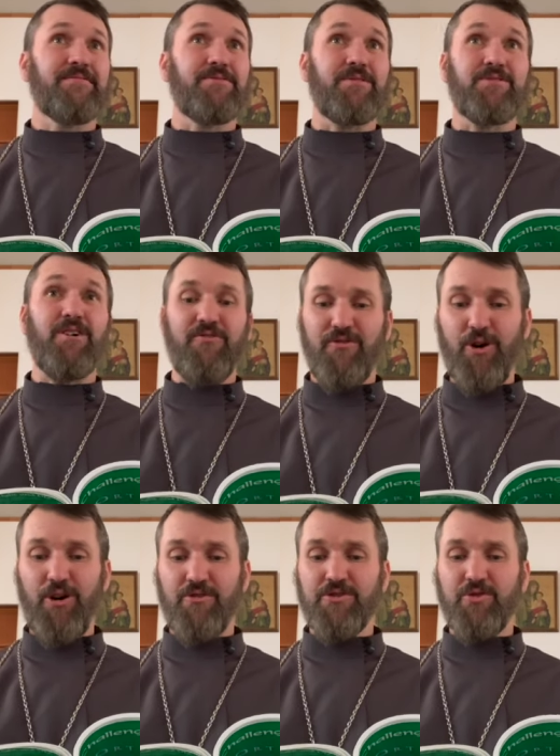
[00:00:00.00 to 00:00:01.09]
So it's all
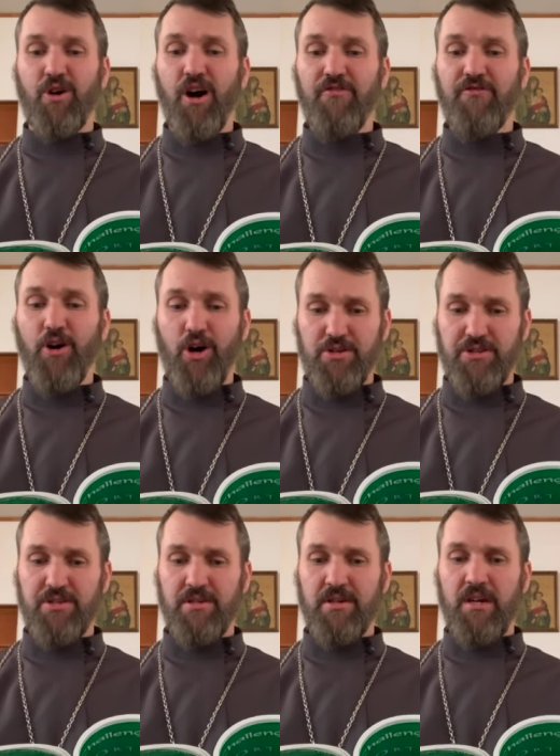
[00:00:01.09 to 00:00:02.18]
false. Those are all
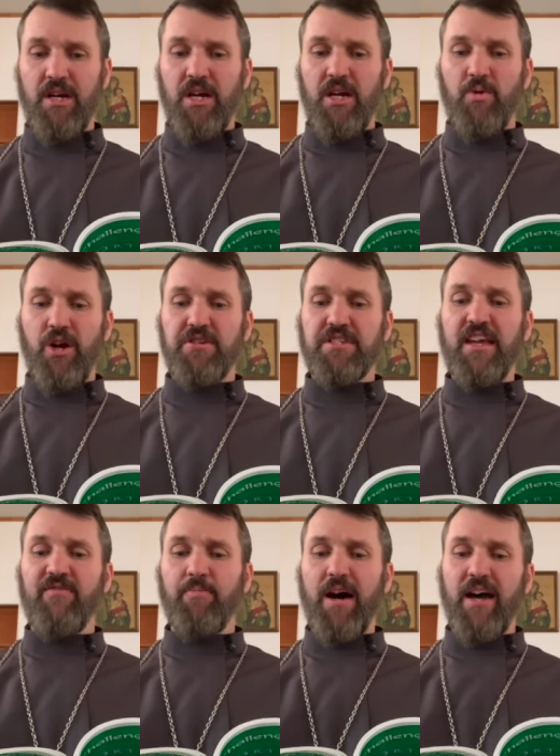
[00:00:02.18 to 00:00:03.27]
false. We are
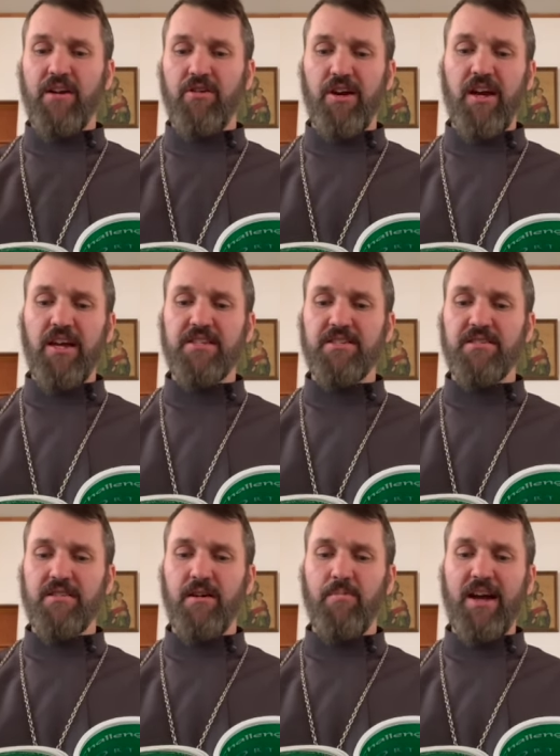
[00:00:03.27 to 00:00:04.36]
saved by grace,
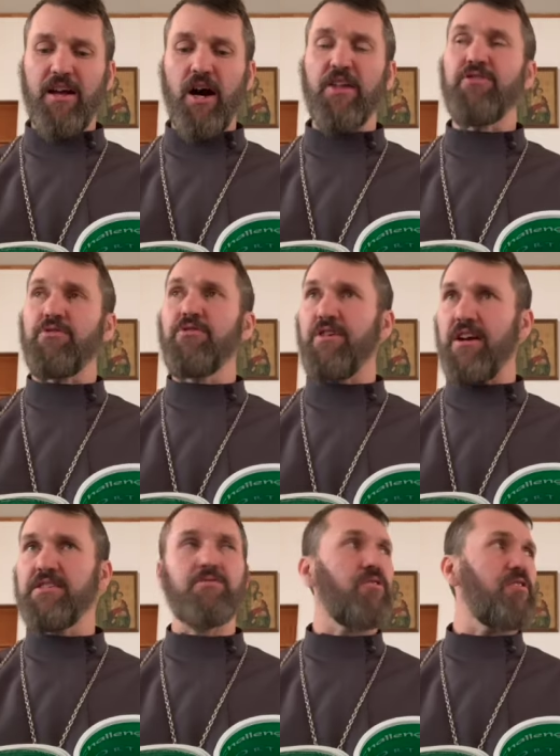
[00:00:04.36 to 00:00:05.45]
uh, by God through
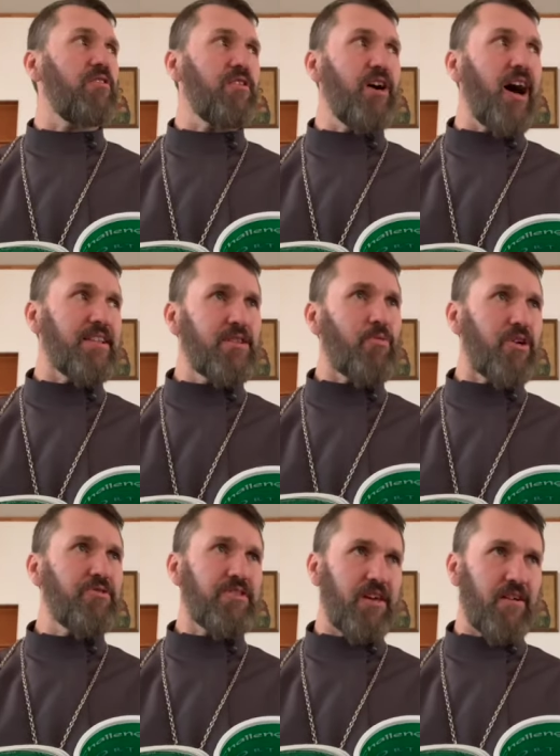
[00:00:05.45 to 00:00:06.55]
grace. So God's the one who
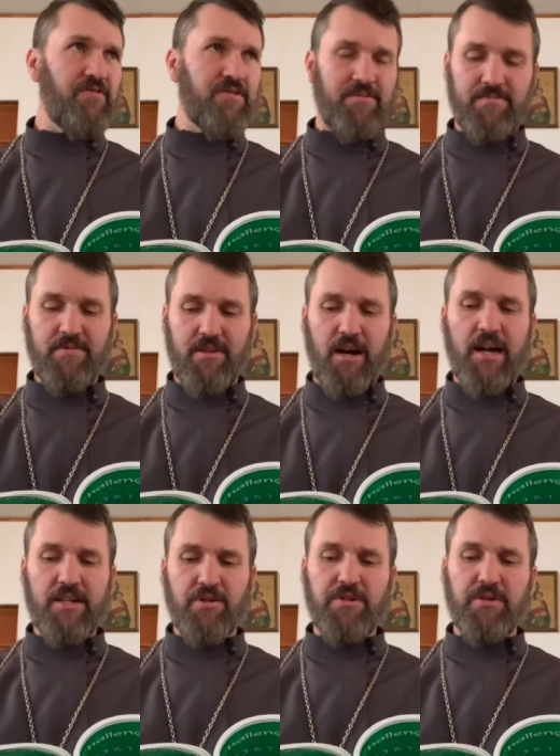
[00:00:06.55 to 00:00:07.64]
saves. God
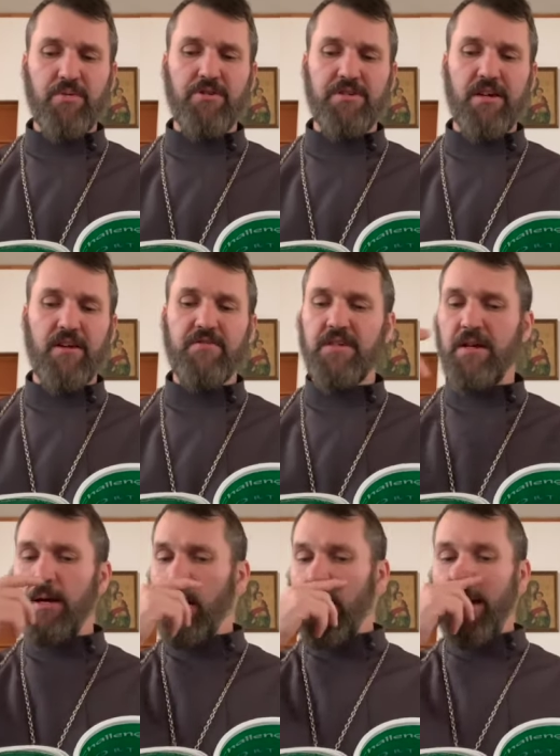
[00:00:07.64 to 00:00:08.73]
is always the one who saves.
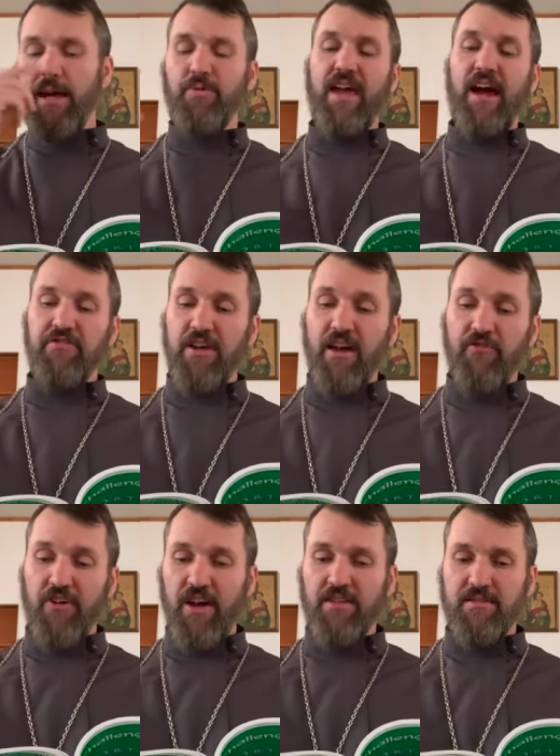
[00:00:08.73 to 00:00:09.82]
And we have to have
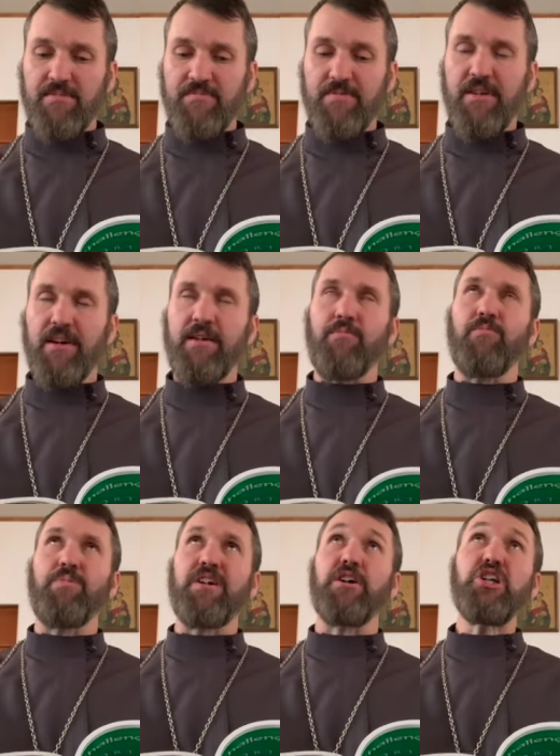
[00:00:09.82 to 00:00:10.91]
faith. And
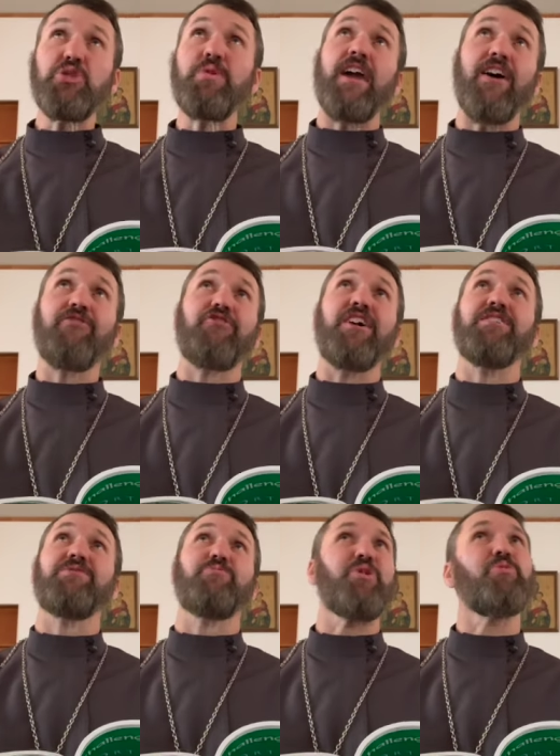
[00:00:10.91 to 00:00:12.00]
because we have
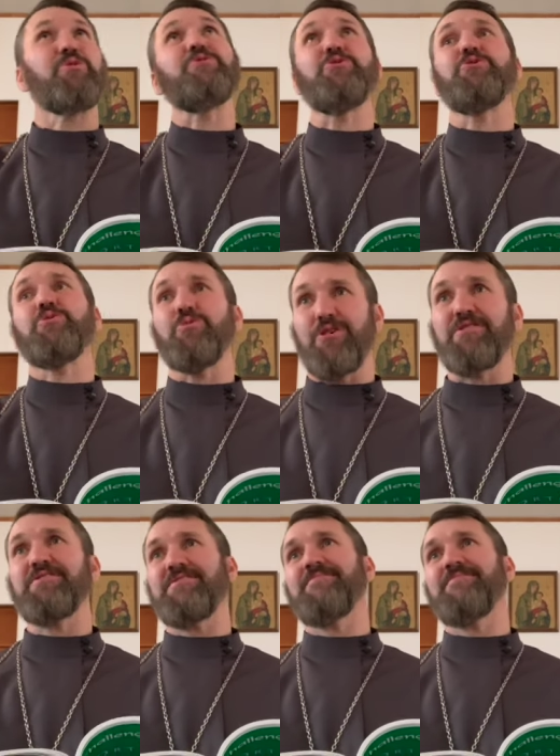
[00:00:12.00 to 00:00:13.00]
faith, we will do good works.